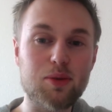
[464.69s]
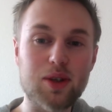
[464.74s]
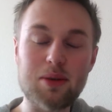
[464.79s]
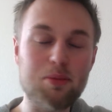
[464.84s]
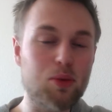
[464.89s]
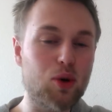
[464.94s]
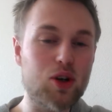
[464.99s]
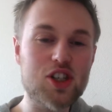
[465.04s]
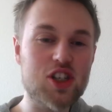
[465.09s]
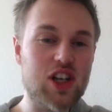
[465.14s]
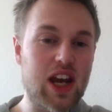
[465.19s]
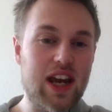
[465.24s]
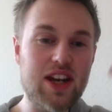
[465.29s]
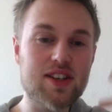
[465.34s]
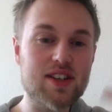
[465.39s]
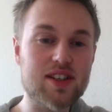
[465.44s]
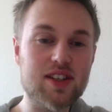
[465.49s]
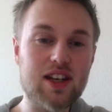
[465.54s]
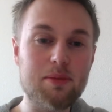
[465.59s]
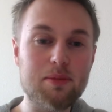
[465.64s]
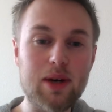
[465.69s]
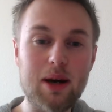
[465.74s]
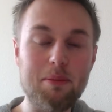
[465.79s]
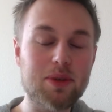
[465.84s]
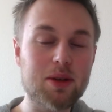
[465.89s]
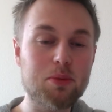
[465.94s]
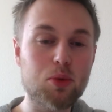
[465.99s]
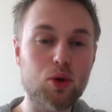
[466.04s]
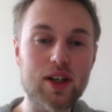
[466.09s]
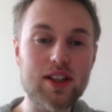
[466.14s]
The more changes come up,
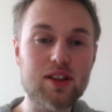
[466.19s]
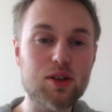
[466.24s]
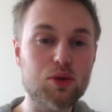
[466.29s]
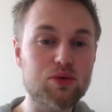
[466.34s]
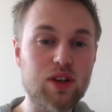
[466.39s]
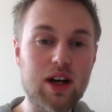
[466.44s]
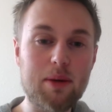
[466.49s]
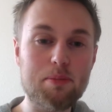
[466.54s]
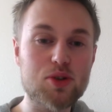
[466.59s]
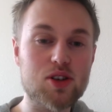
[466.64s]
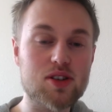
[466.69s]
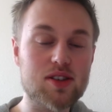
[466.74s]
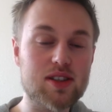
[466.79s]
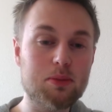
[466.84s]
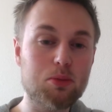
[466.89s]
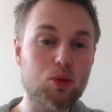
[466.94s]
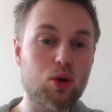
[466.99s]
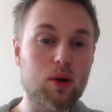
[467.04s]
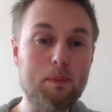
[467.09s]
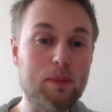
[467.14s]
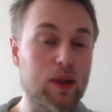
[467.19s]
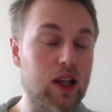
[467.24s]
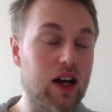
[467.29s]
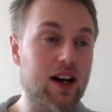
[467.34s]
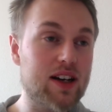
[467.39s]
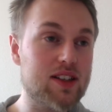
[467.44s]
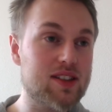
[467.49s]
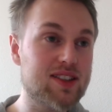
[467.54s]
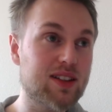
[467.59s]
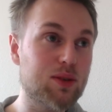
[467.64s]
the more interruptions, the more
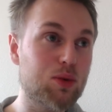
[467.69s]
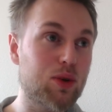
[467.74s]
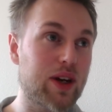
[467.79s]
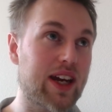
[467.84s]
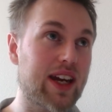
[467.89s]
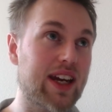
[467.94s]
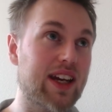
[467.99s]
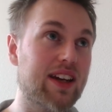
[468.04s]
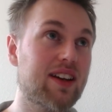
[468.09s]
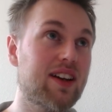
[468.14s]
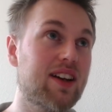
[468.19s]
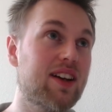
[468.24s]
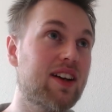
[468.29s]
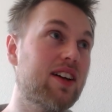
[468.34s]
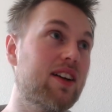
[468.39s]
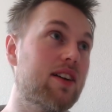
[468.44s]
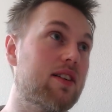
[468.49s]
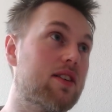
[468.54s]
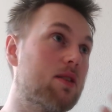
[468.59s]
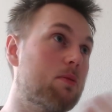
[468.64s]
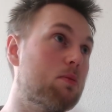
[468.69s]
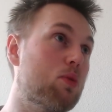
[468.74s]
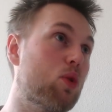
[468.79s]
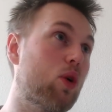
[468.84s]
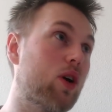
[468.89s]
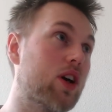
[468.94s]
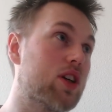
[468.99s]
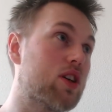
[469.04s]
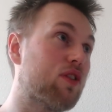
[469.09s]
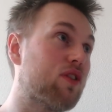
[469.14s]
blocks in the way, the
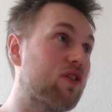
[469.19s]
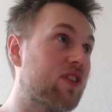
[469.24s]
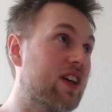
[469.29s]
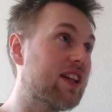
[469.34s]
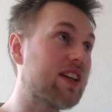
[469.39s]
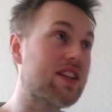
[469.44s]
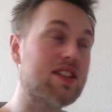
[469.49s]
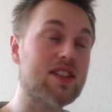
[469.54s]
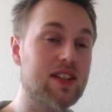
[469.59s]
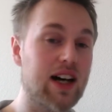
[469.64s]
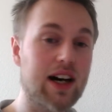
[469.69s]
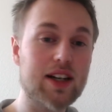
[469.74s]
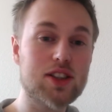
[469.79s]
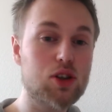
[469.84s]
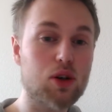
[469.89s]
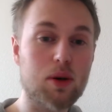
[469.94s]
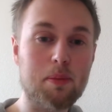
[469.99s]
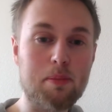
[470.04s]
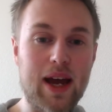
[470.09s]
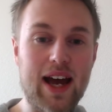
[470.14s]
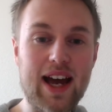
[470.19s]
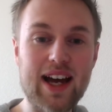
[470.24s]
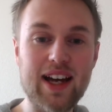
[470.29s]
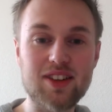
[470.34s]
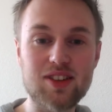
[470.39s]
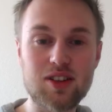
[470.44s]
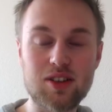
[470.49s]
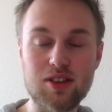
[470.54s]
more you feel it's not your path.